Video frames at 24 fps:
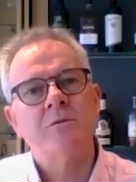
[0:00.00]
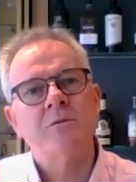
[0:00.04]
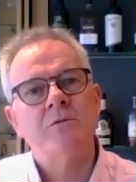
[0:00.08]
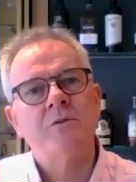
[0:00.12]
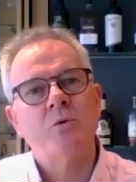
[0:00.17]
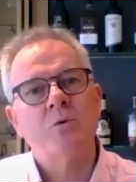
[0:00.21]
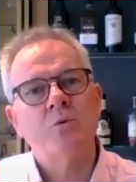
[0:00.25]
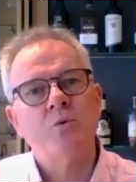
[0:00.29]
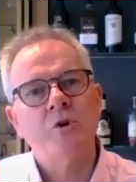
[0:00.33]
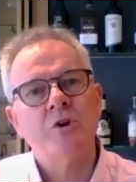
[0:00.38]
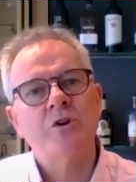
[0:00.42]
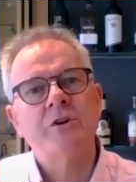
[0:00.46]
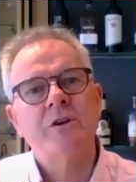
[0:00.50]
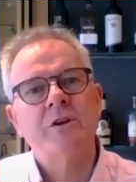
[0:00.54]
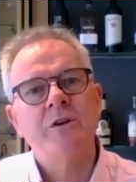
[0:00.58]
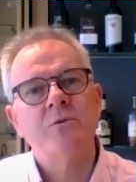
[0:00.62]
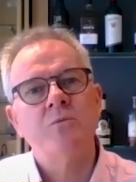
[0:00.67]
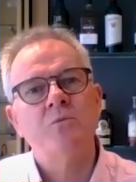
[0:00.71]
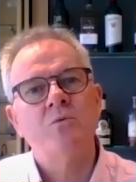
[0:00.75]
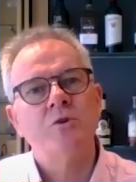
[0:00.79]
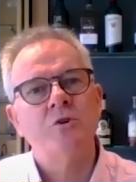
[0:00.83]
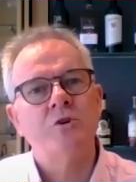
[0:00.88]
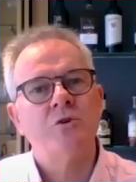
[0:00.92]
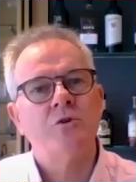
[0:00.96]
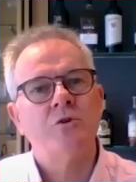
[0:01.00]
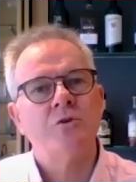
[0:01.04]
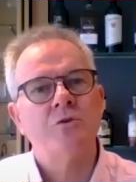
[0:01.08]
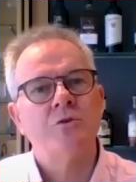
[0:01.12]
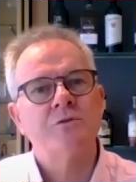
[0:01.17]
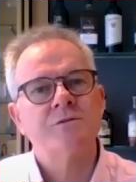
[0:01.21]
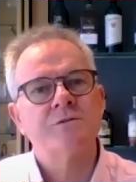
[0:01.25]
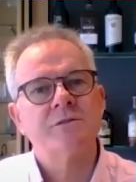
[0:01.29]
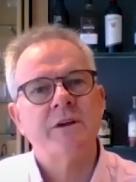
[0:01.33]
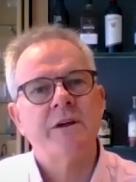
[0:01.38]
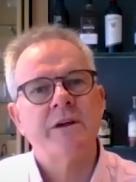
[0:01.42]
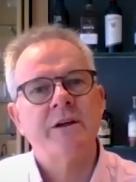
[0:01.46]
the working
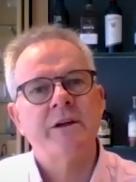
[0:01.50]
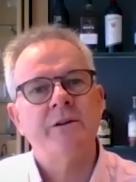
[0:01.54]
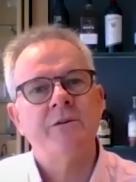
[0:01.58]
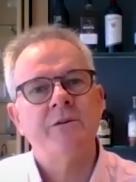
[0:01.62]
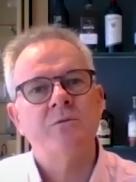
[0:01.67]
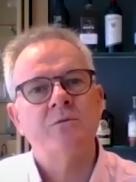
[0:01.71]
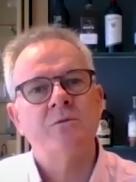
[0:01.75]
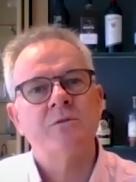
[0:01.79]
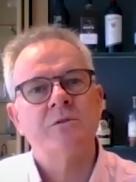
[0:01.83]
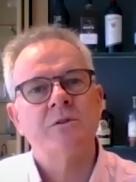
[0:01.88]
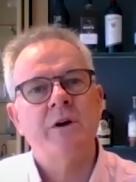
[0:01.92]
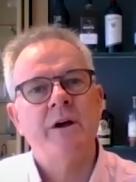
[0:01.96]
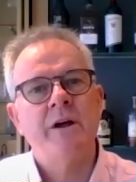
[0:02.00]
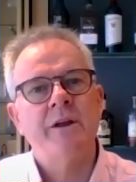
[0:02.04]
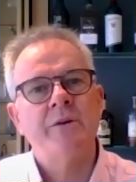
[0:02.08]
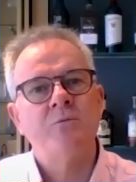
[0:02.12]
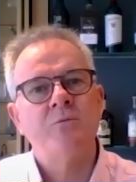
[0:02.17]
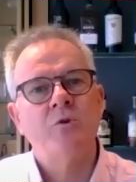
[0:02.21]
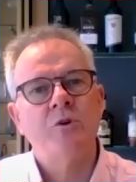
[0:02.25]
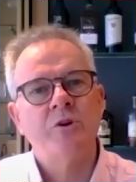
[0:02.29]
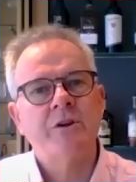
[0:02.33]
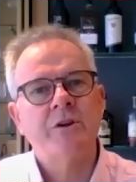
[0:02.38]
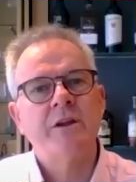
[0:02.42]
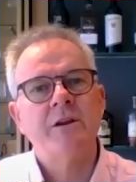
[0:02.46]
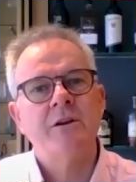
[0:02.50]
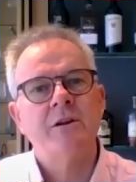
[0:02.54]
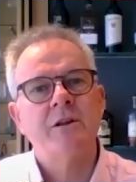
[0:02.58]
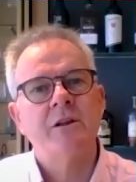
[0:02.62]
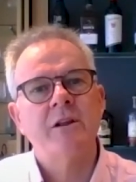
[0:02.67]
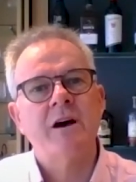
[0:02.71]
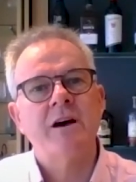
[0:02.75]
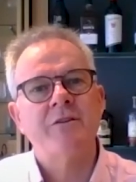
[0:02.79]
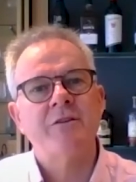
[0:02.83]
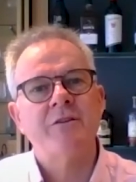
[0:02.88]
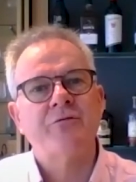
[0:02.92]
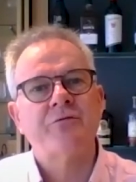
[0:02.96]
world and and working
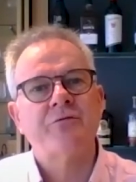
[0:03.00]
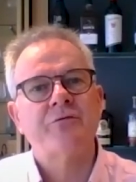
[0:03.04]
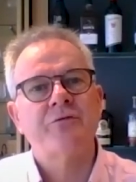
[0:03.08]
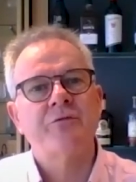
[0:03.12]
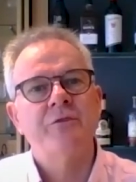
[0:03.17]
life